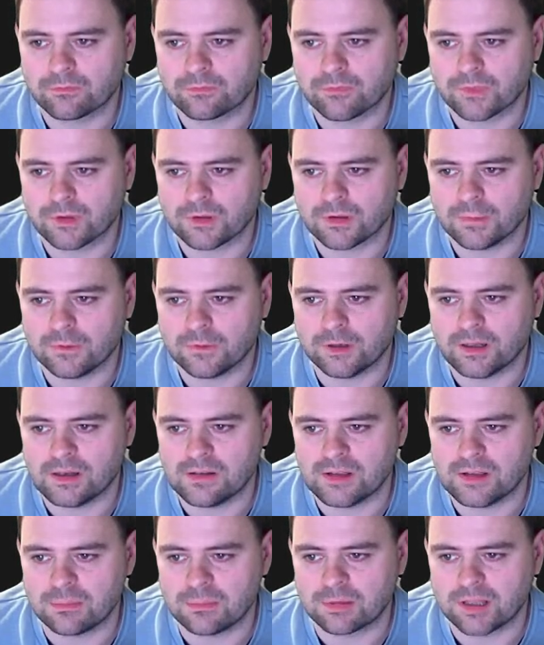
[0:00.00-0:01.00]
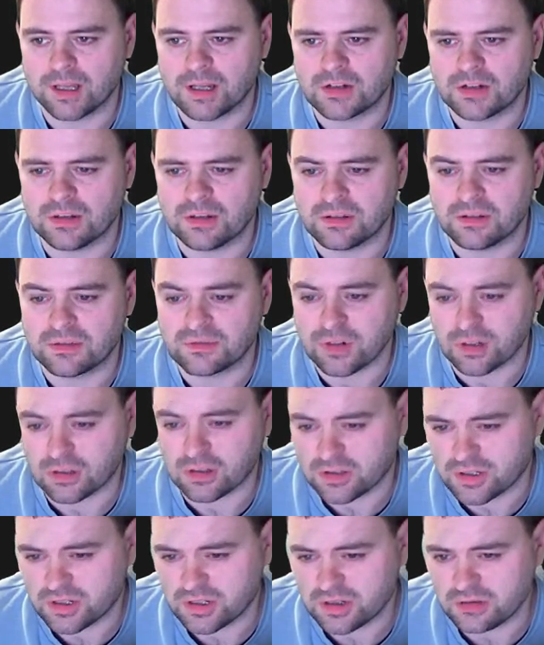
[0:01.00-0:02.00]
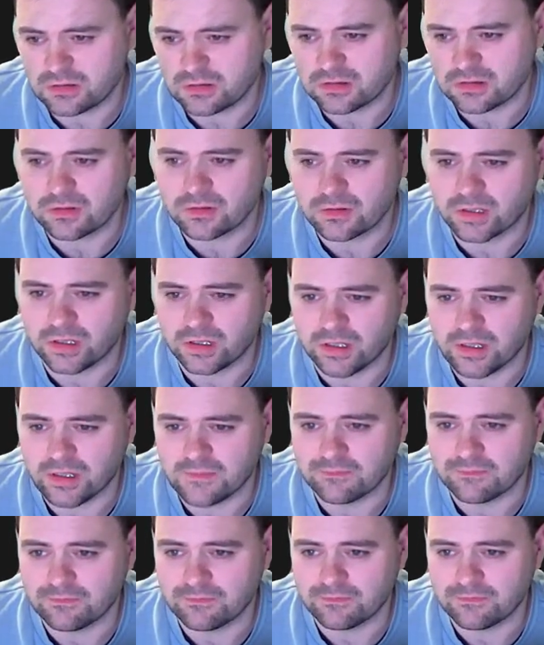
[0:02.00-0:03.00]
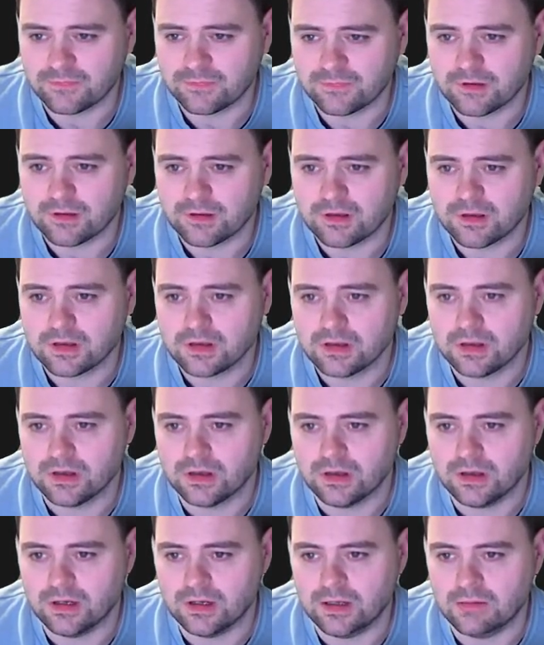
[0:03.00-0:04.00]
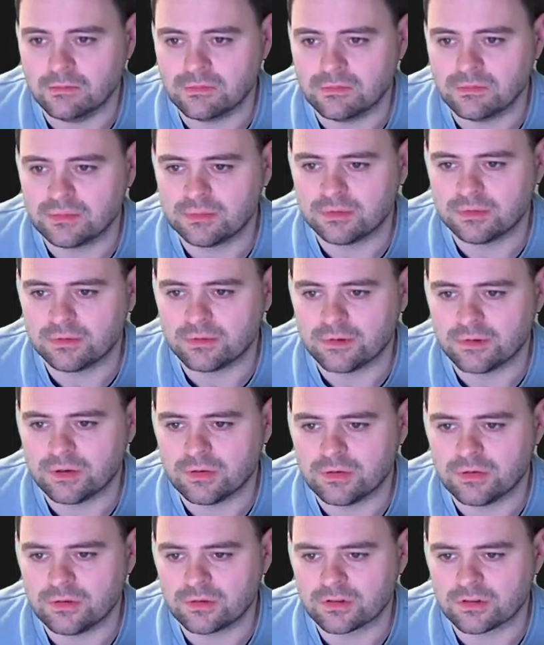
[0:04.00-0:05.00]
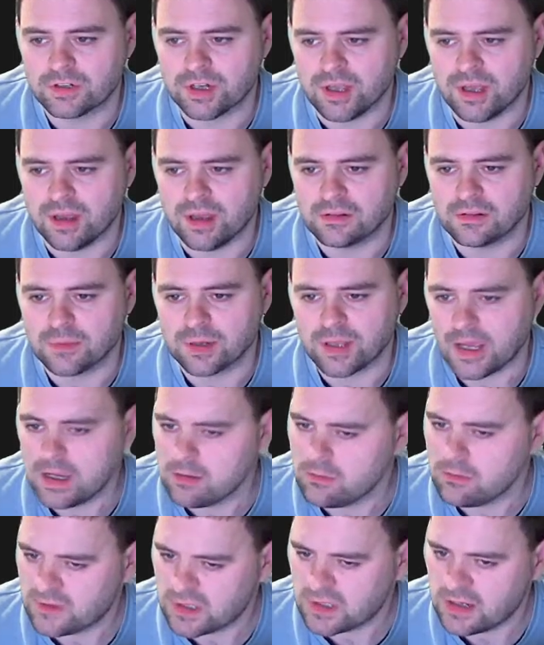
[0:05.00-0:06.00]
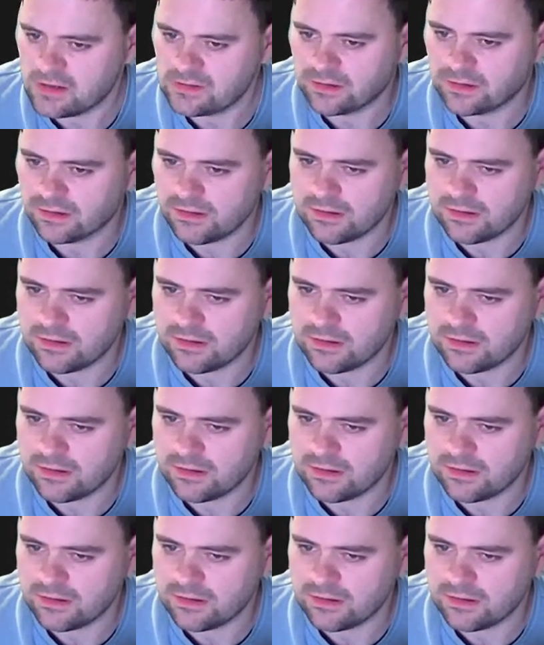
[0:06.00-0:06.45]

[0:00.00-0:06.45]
defines the application structure. Okay. Similar to Node.js. I'm okay with JSON.